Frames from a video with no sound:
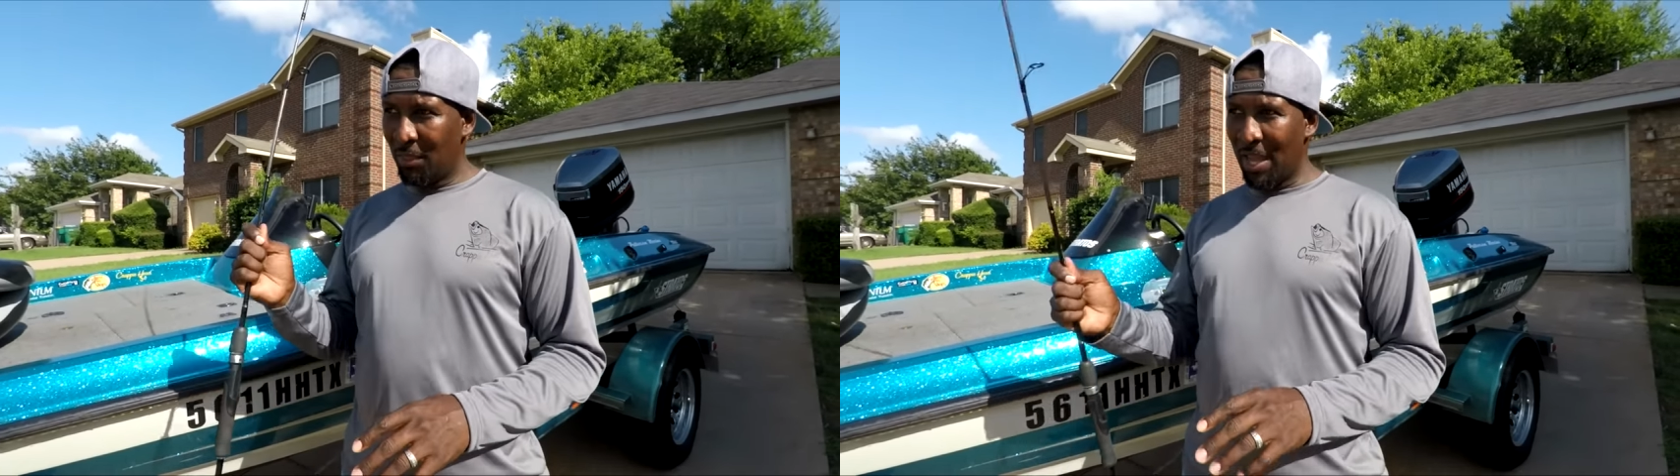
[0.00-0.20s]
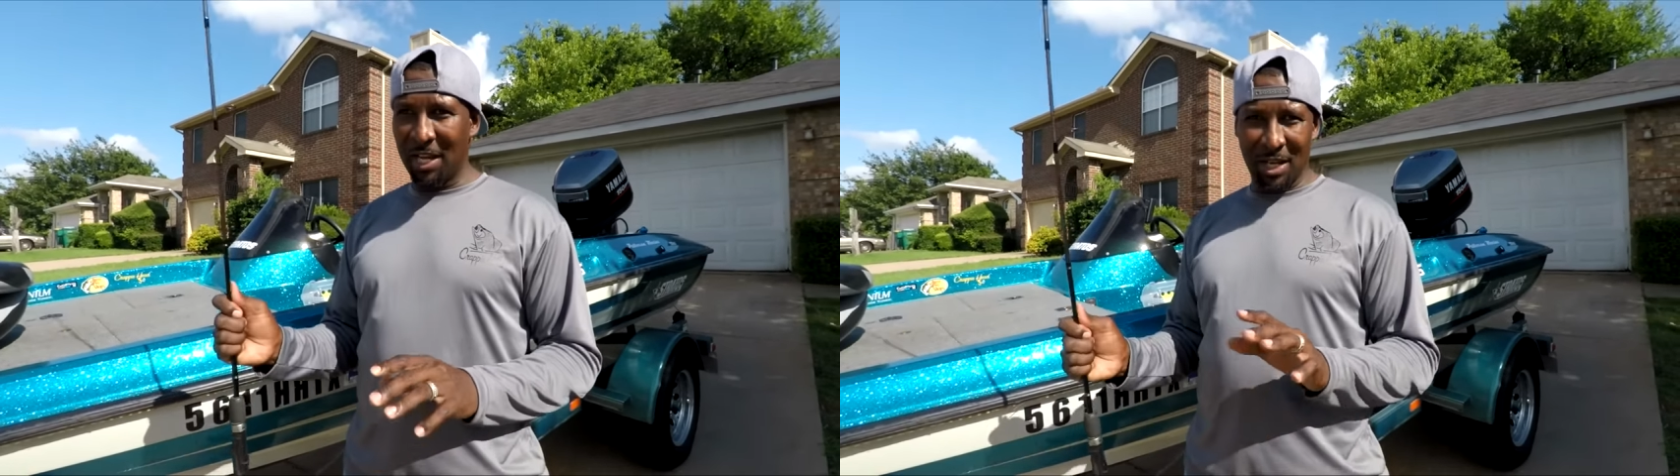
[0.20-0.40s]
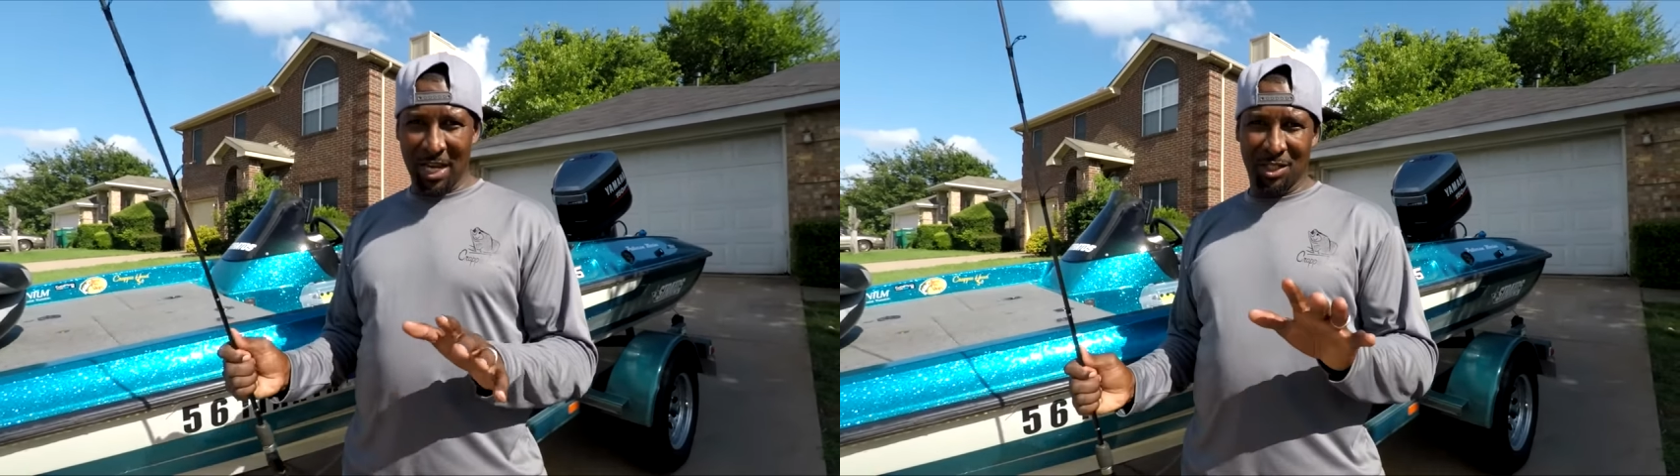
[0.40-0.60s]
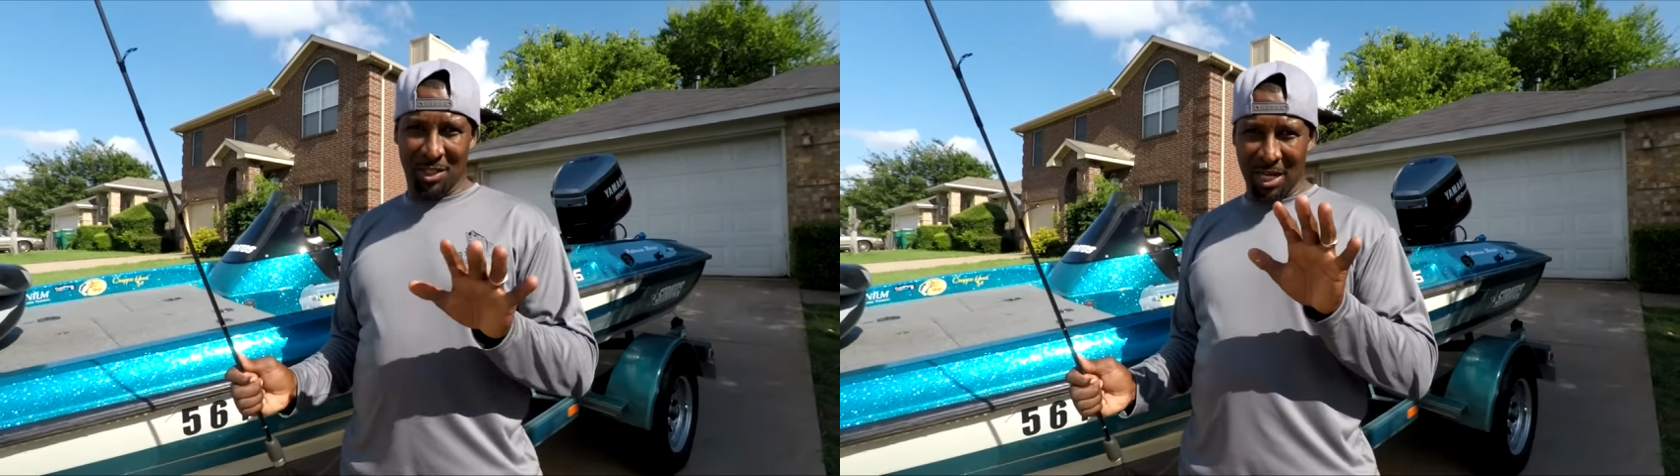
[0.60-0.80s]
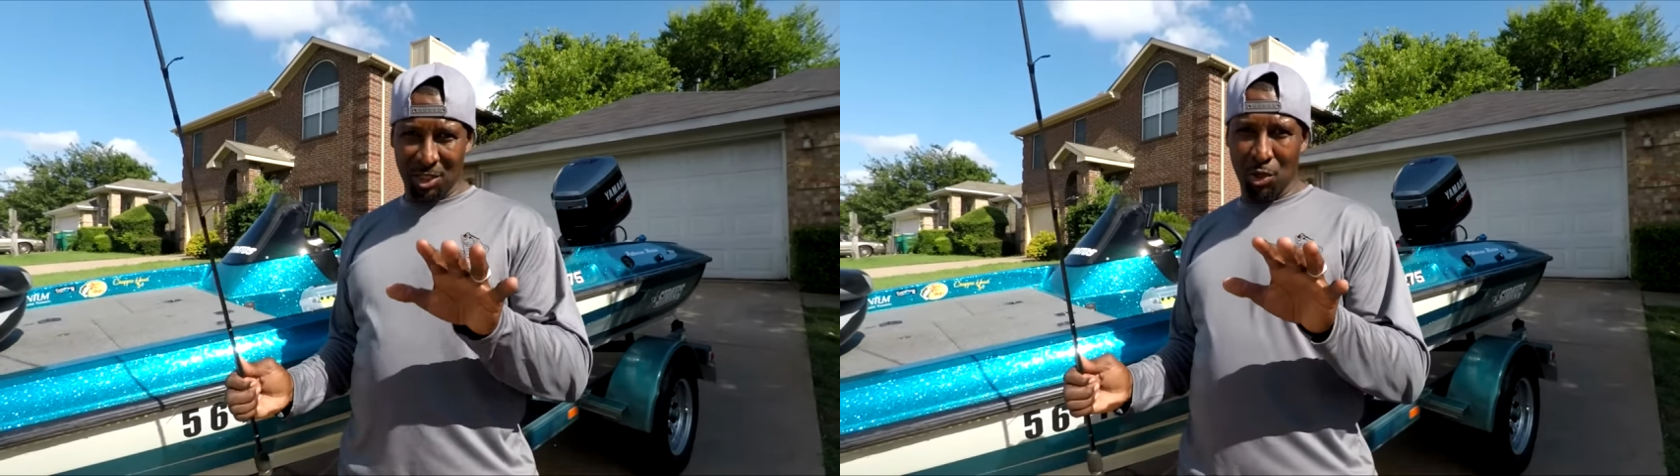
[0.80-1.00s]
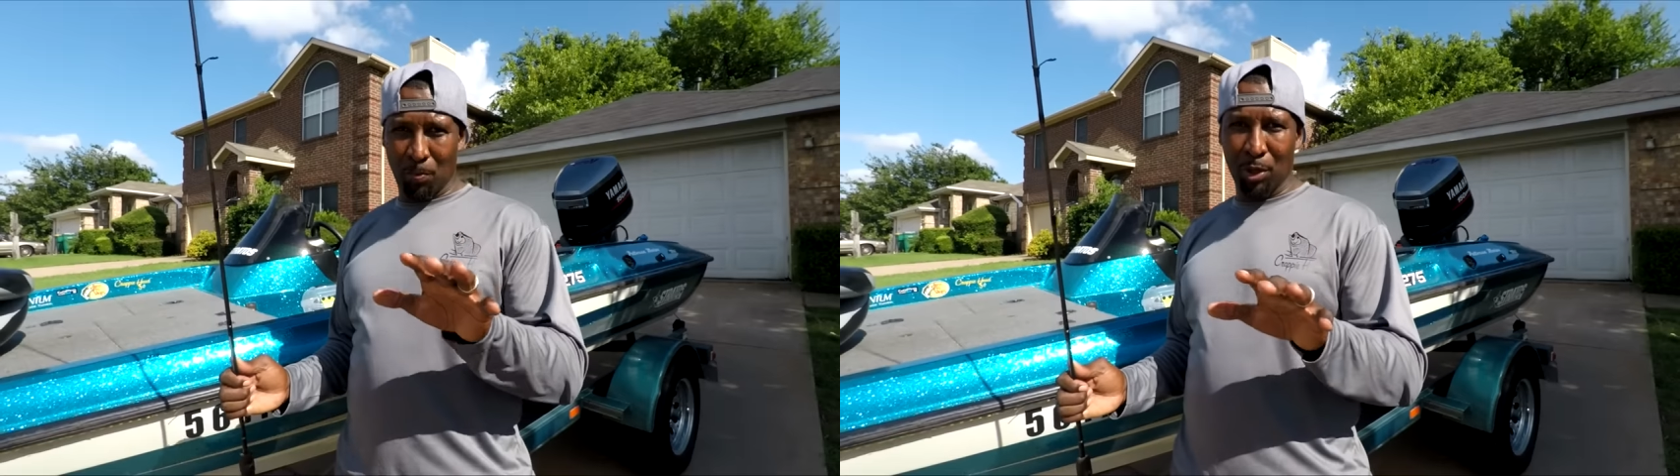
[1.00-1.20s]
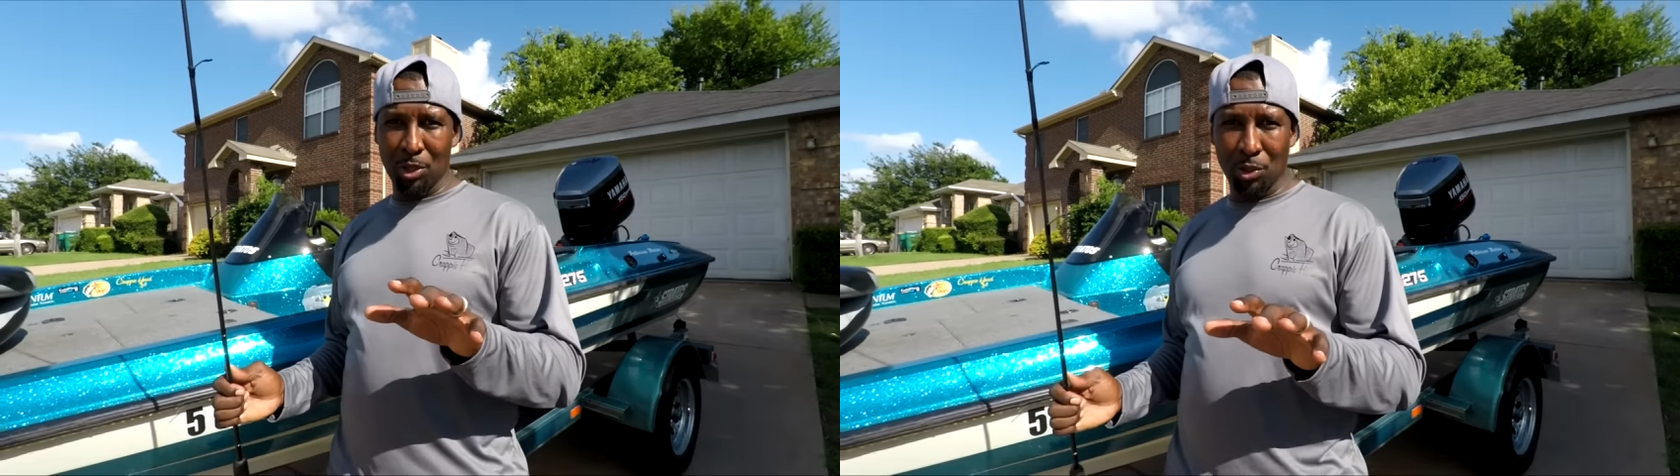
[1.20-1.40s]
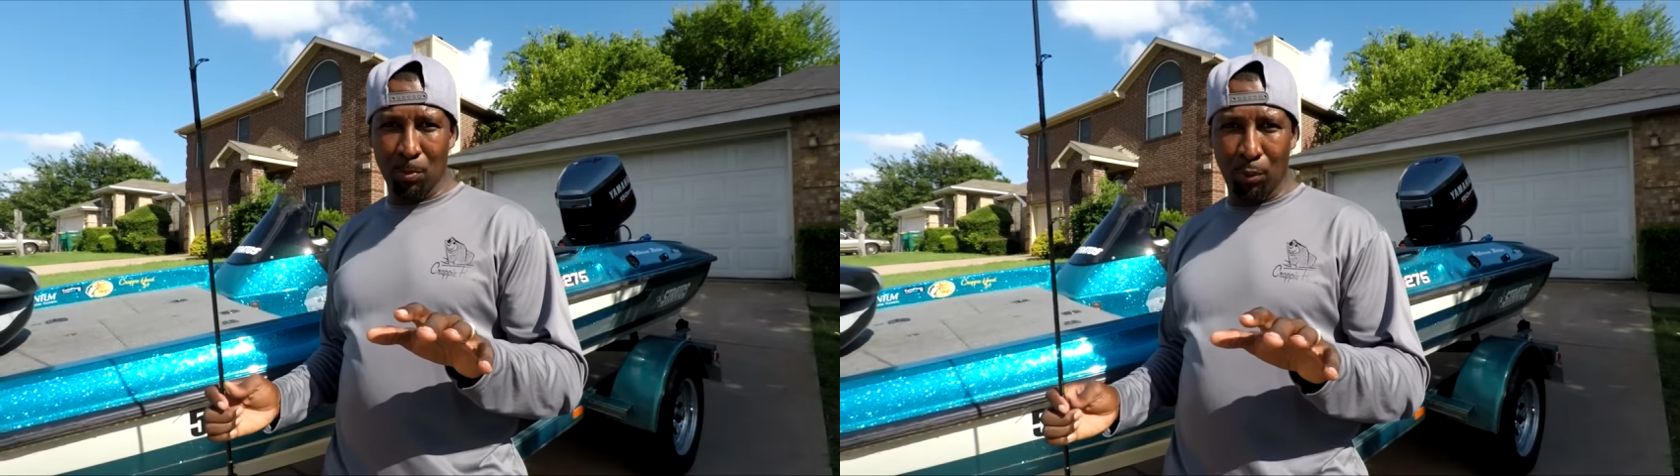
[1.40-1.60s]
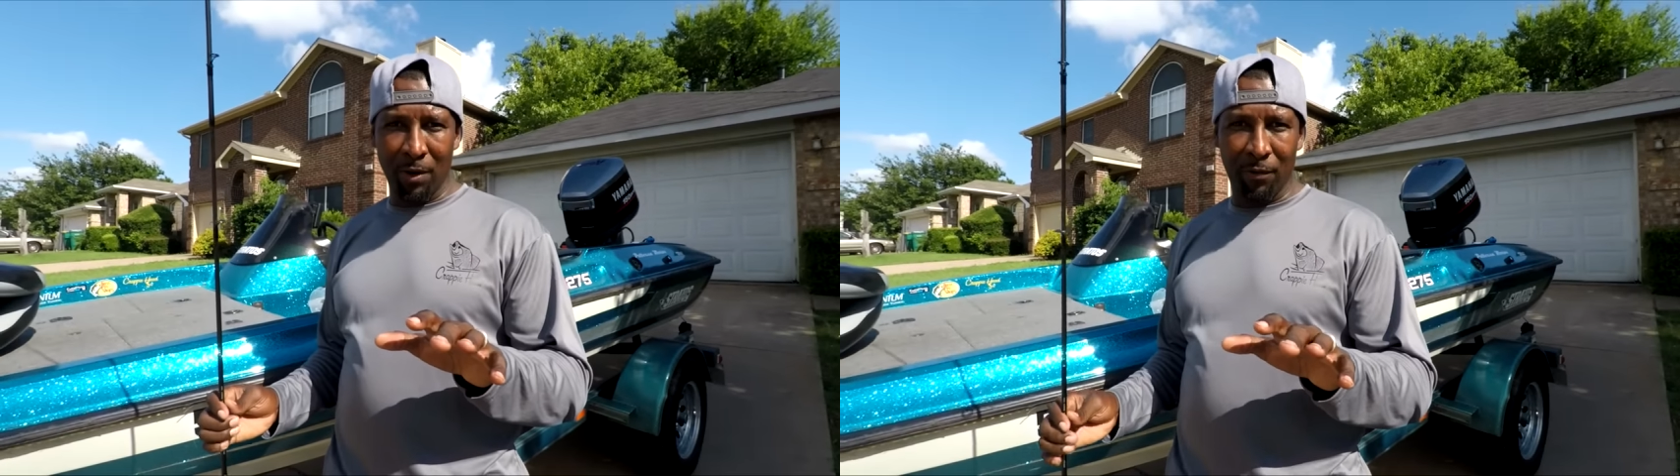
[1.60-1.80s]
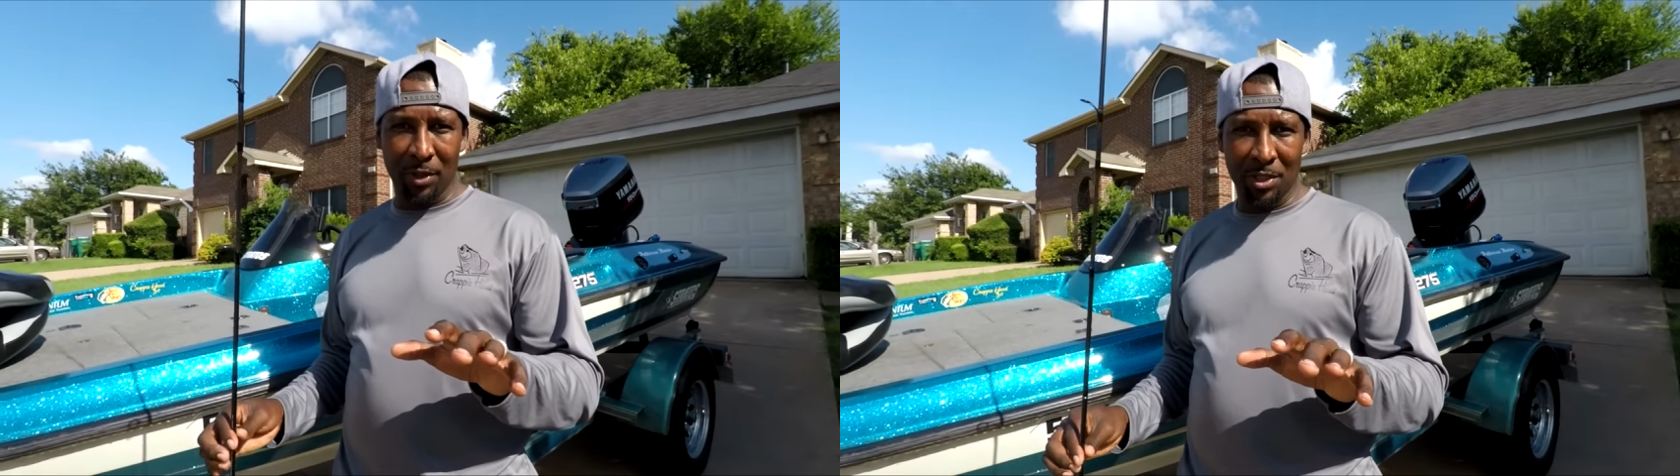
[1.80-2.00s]
that, that's, that's your personal
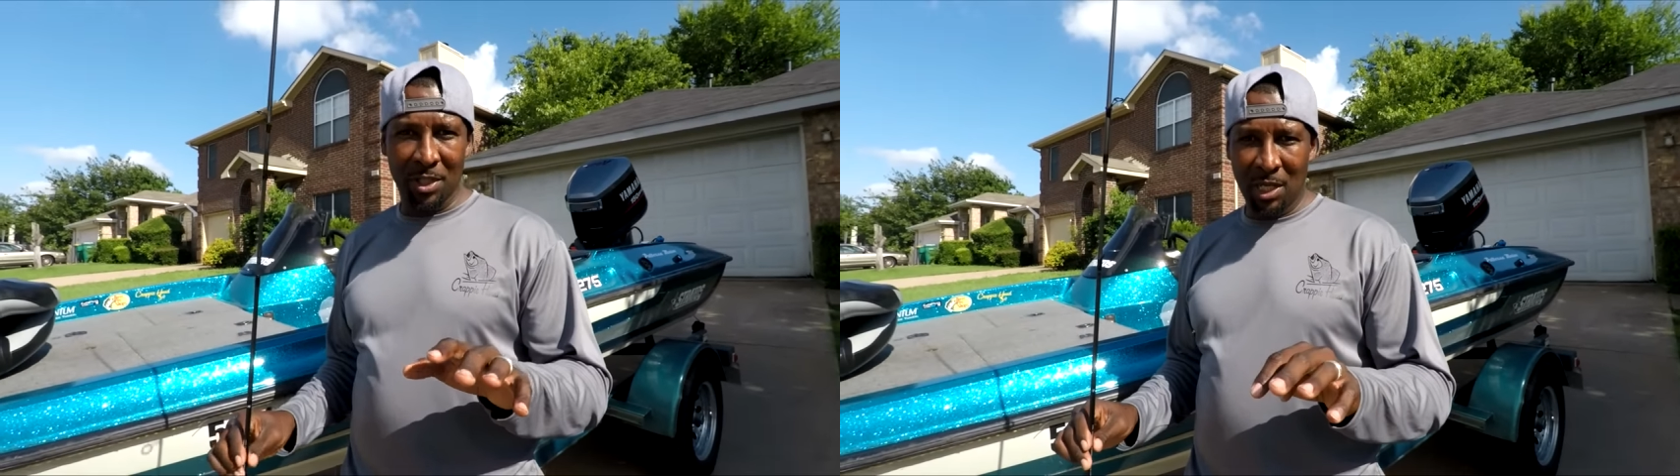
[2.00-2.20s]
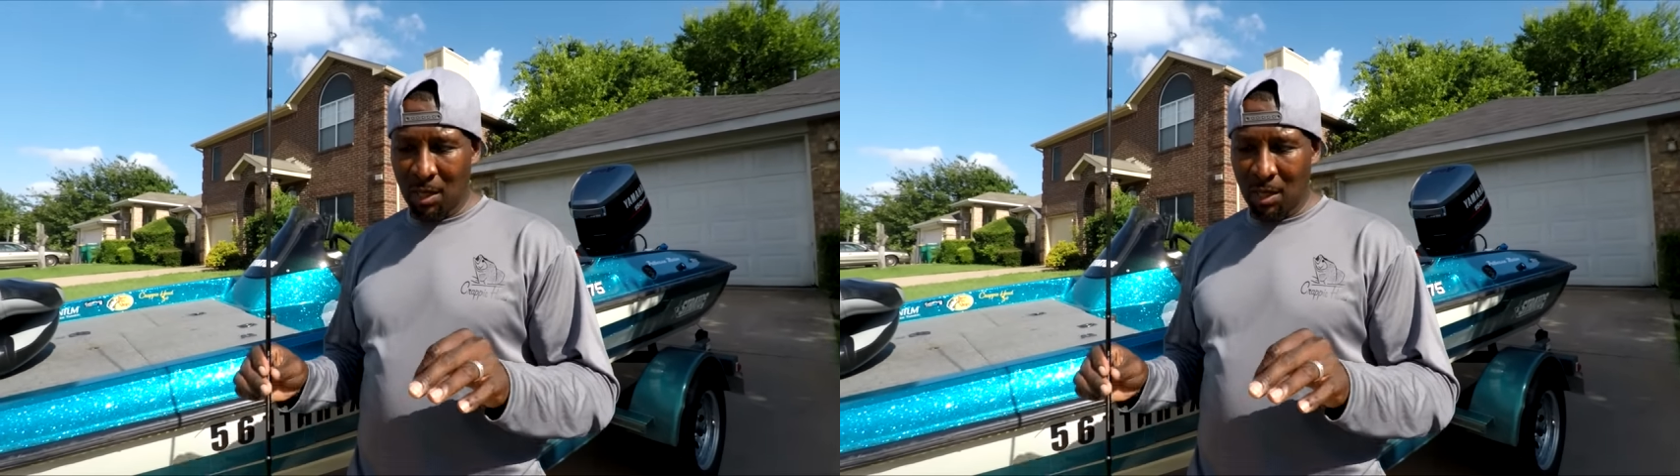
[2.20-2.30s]
preference.